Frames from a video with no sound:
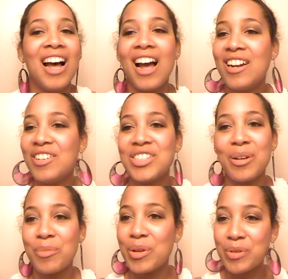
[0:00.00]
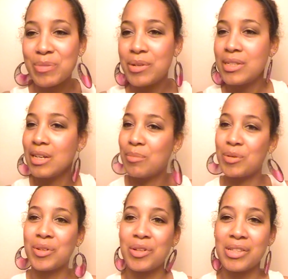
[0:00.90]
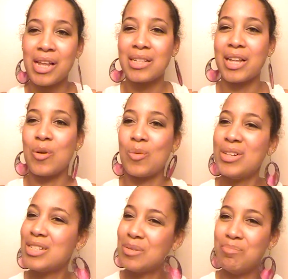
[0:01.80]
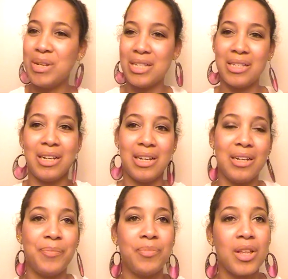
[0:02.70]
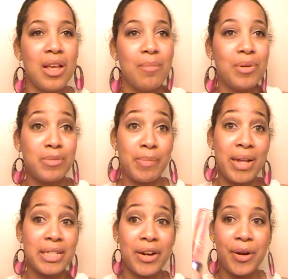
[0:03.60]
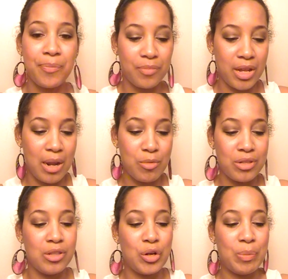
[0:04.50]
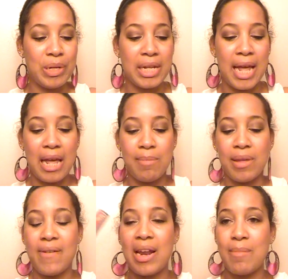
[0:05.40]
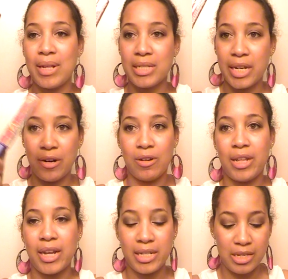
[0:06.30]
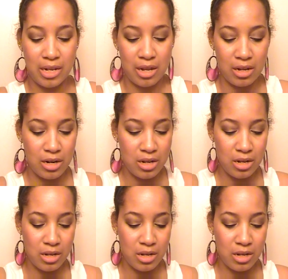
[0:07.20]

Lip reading: I knew something was missing, but it was one of those things like, what's missing? But it's my mascara. And I'm using the Urban Decay Big Fatty Mascara, like I said.